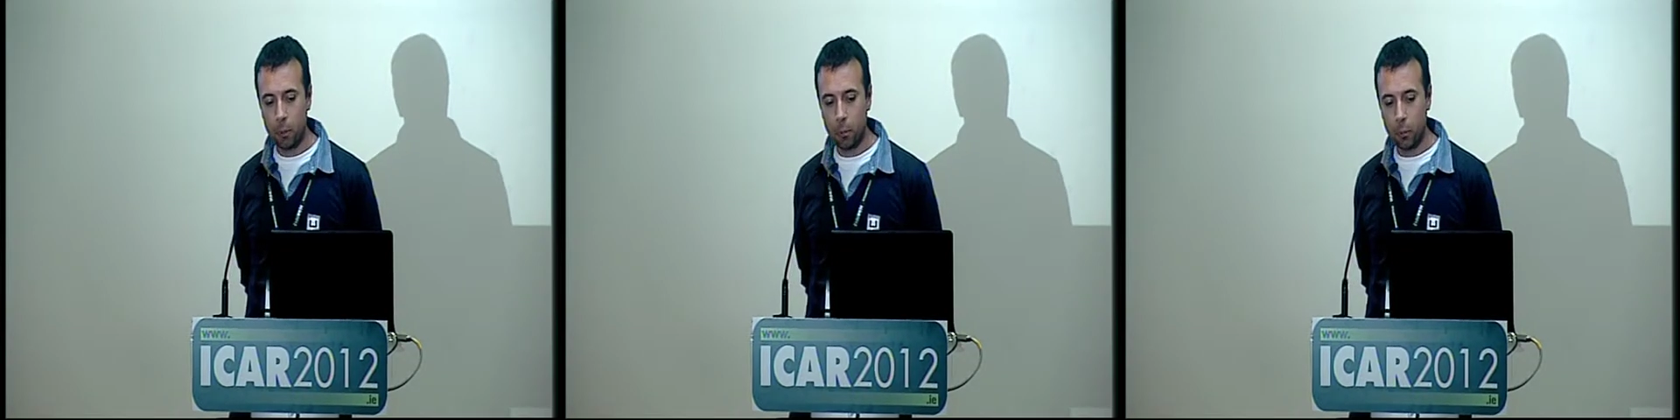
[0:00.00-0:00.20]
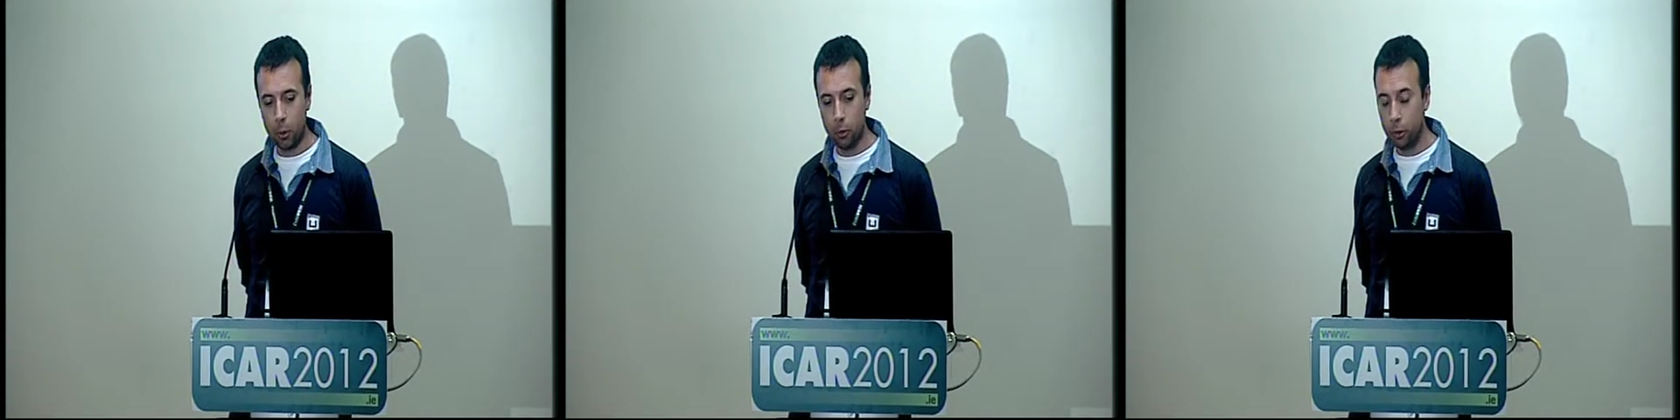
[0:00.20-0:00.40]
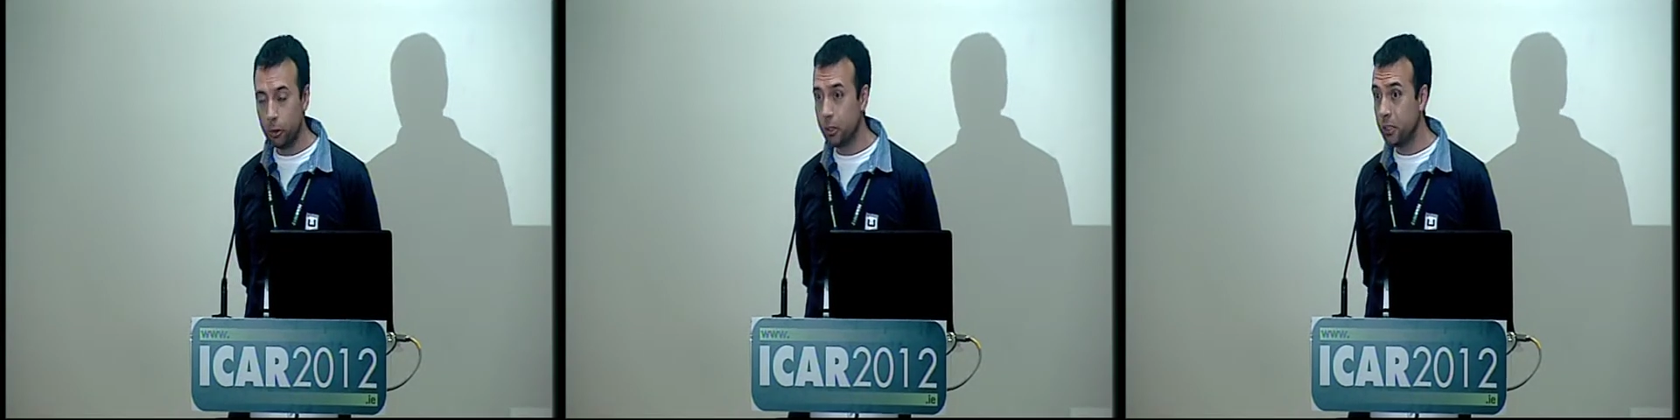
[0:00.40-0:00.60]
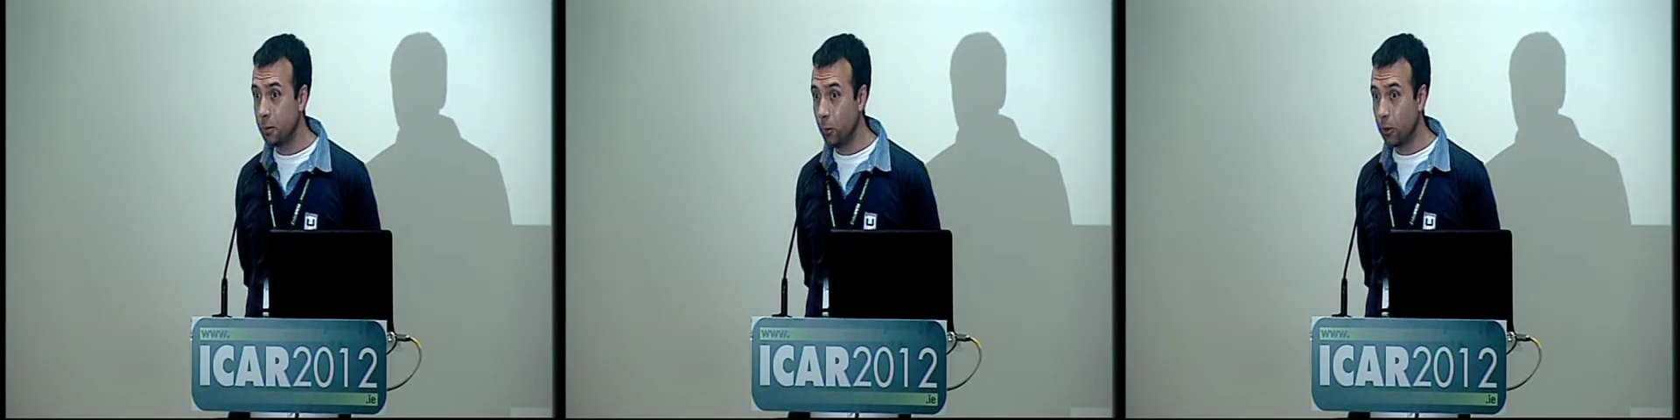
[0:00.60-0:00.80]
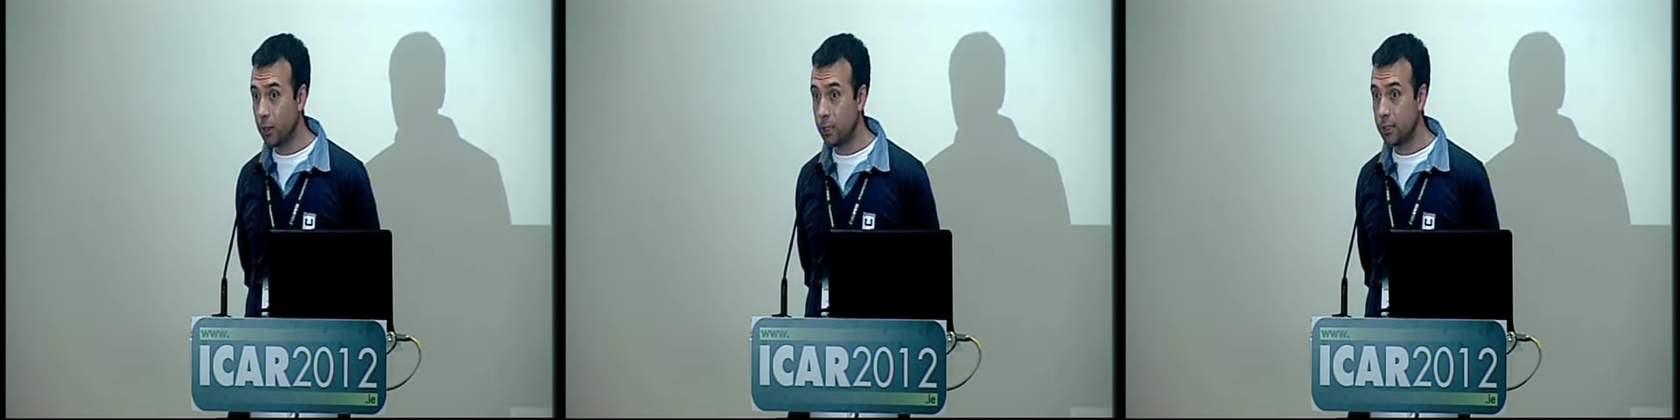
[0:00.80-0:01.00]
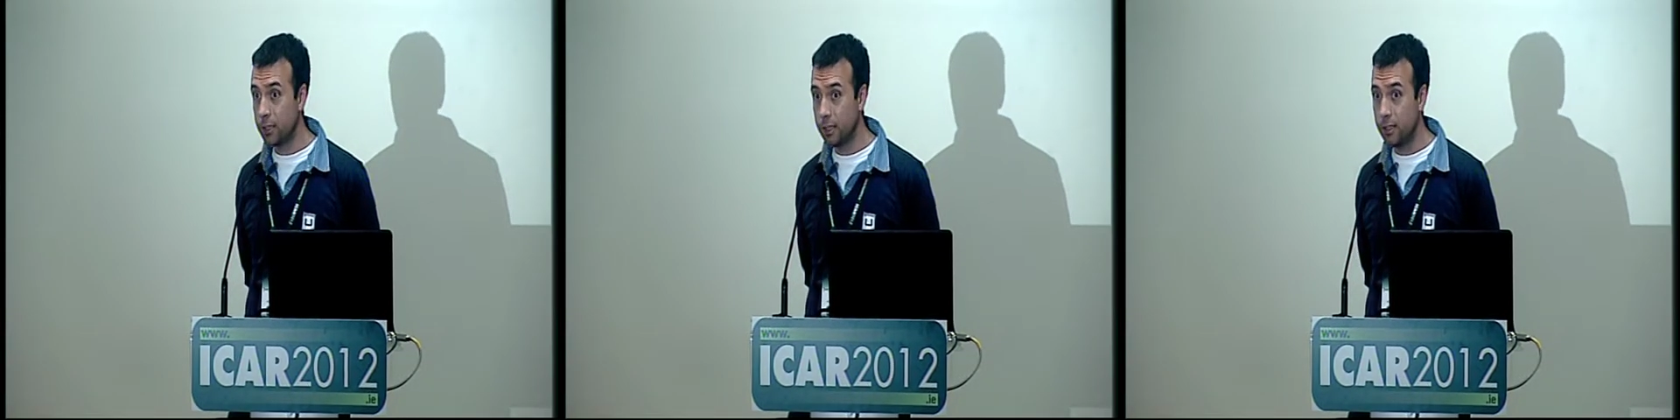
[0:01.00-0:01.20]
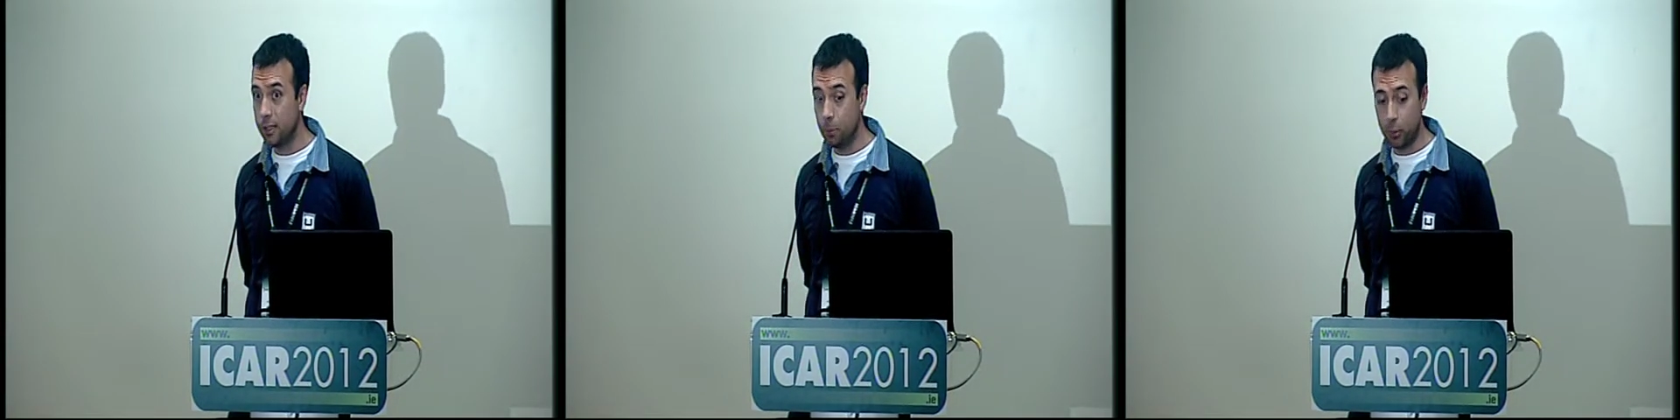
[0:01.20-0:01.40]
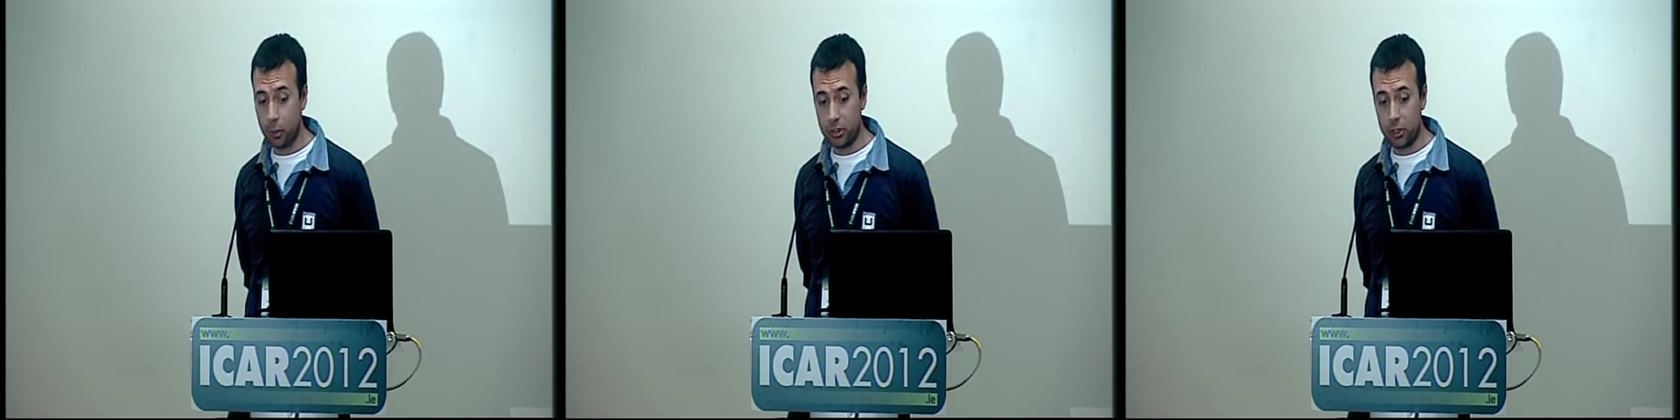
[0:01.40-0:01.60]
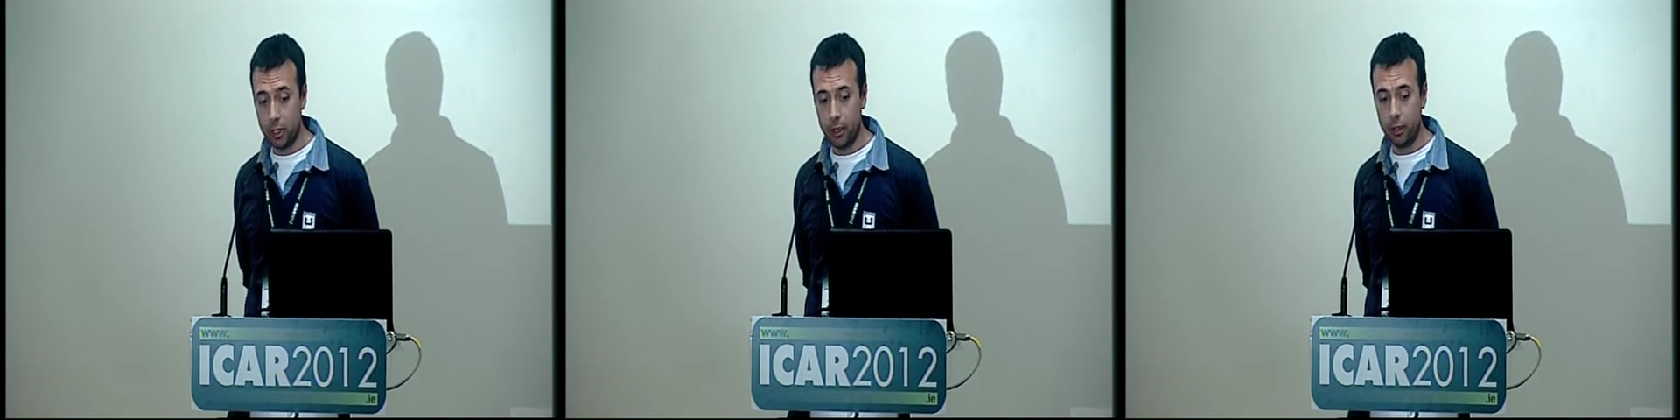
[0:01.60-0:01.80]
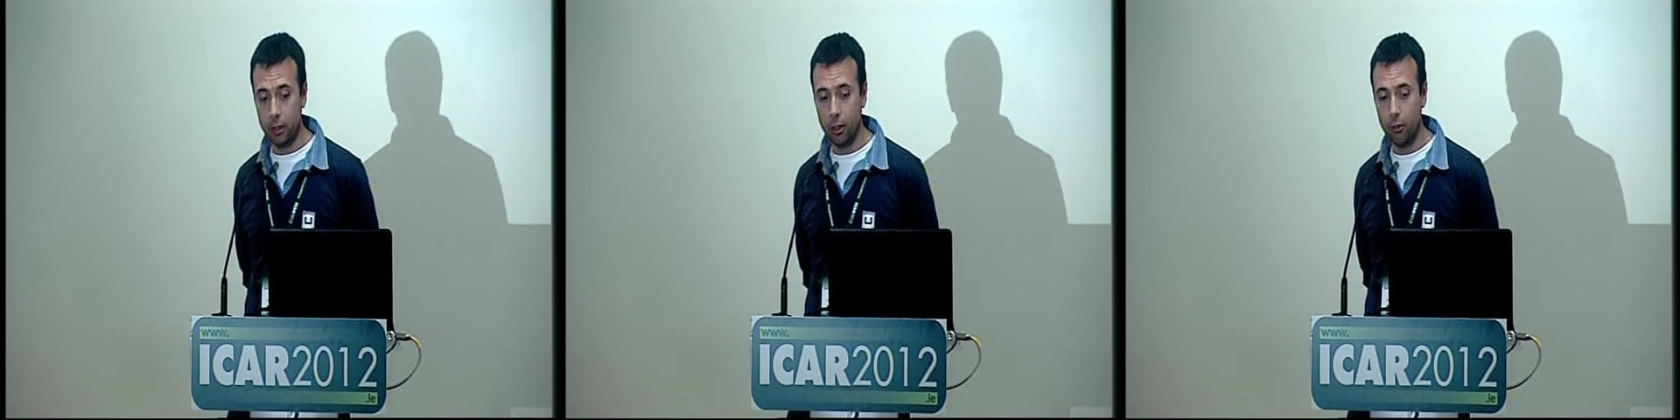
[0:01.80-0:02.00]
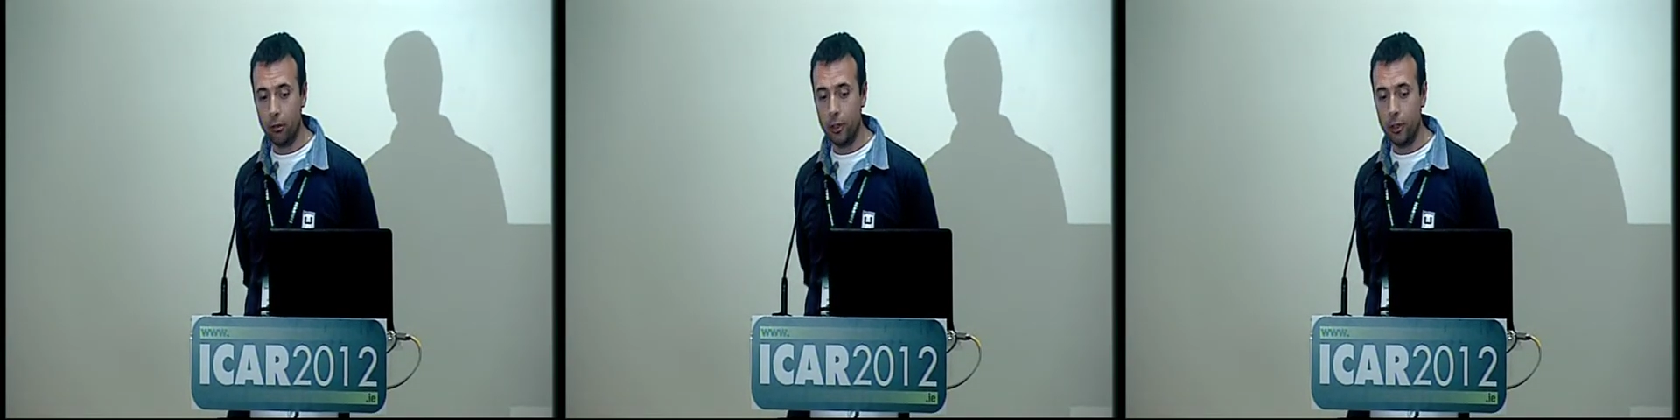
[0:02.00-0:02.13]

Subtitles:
produces more than 60% of